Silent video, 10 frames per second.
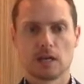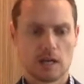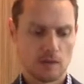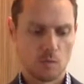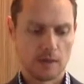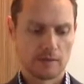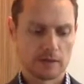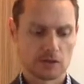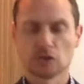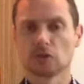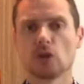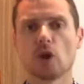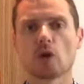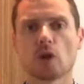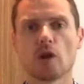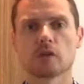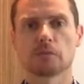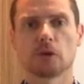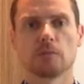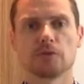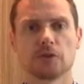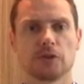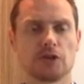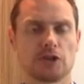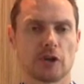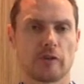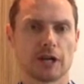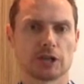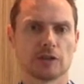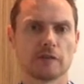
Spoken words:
and the one that is just a localized problem due to degeneration.